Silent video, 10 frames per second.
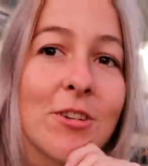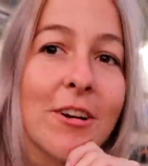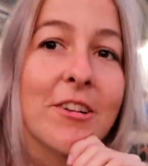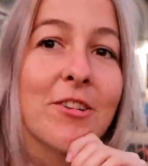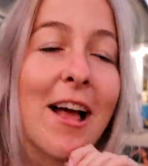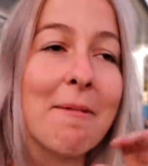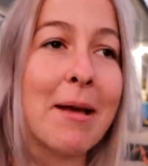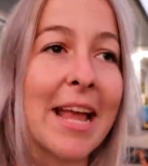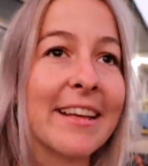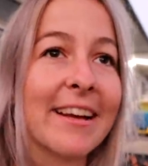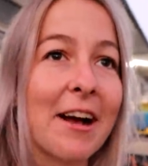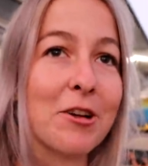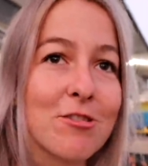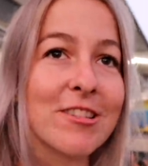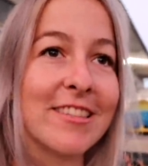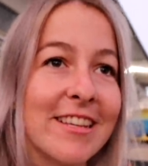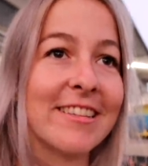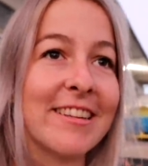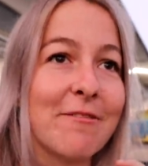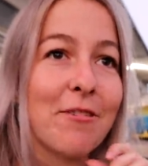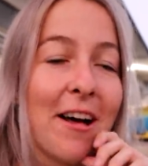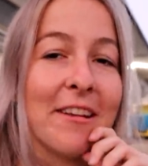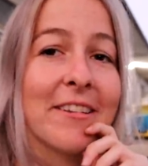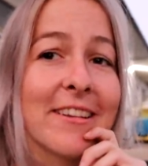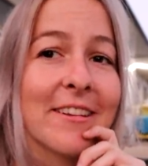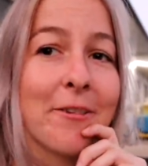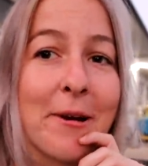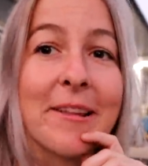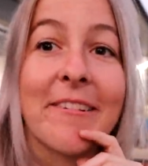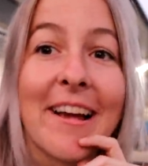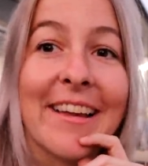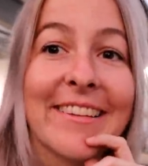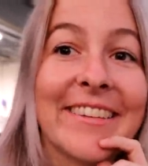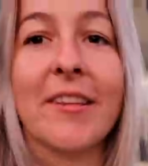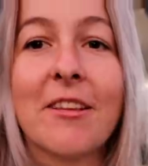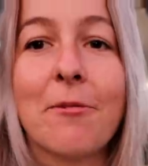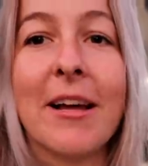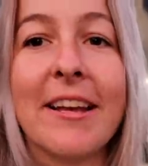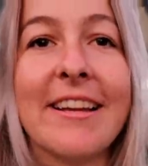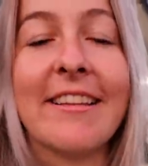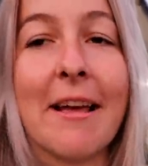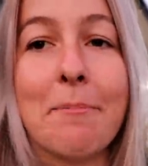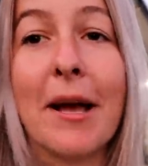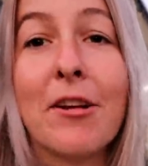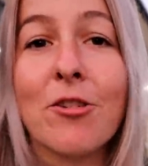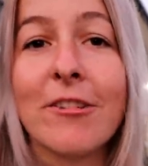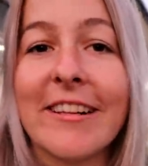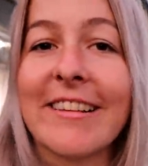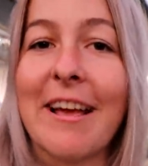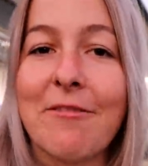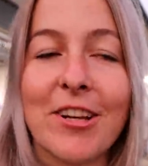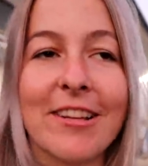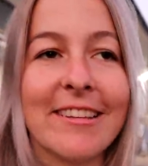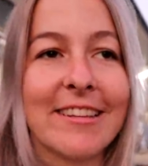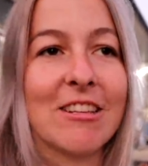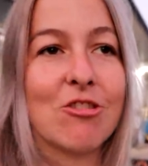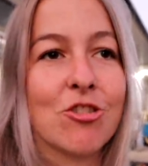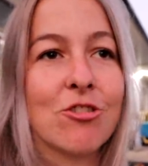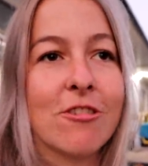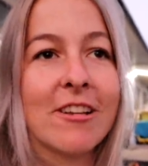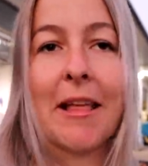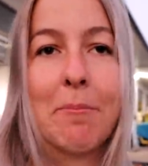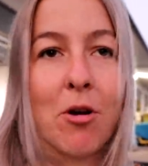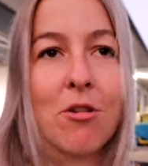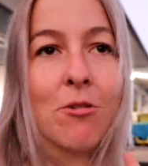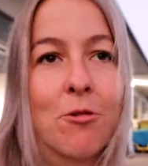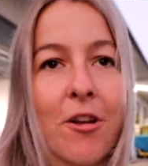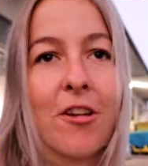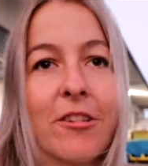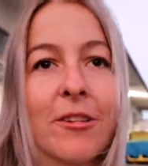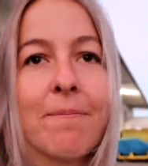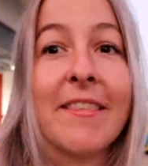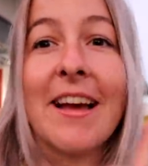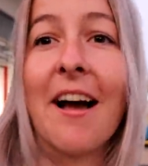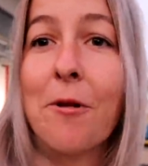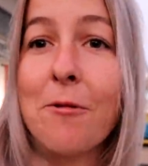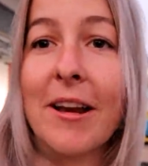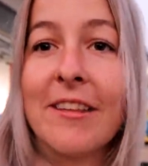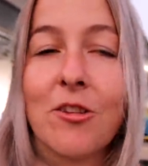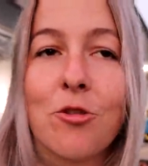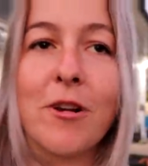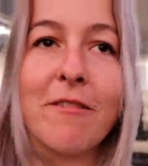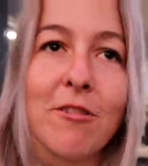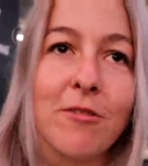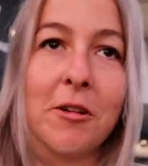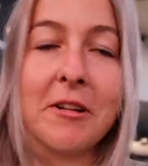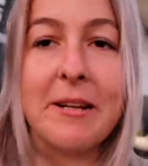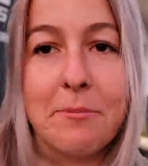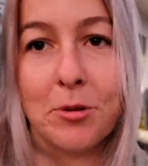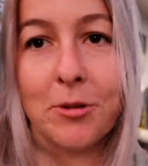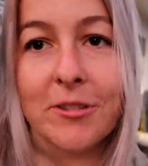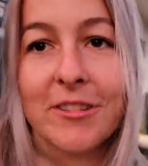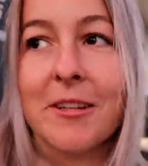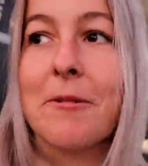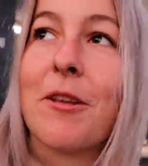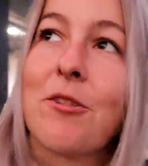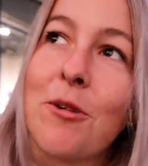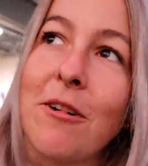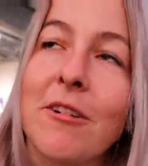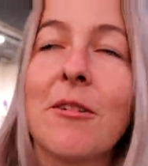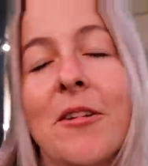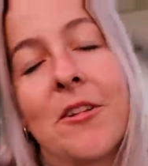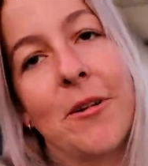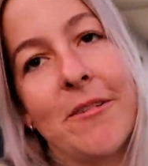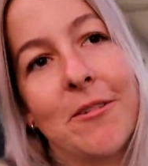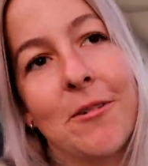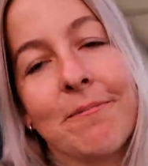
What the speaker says: Trying to try and make a good 60 for under $20,000. This one is a petrol, it's FJ62. They're both autos. And the other one is a 24 volt import. So one's 12 volt, one's 24.